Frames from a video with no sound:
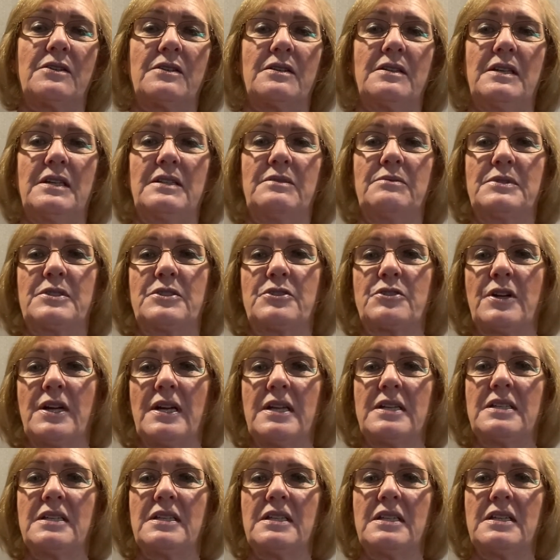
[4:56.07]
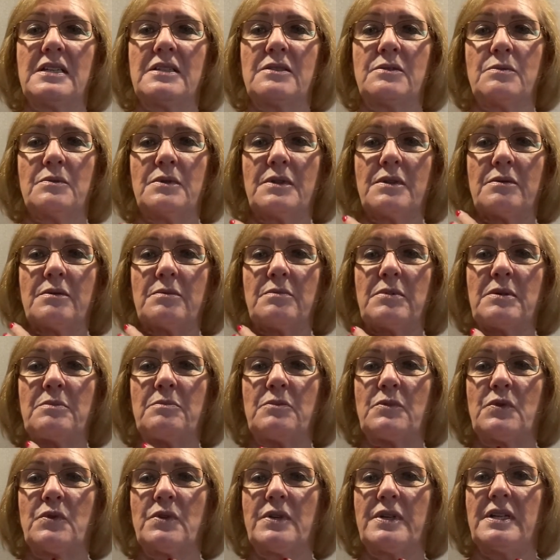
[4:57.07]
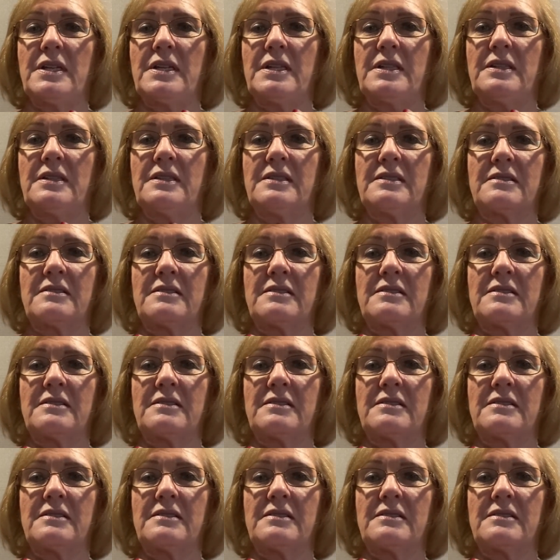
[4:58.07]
He was trying to get it to where it would be more in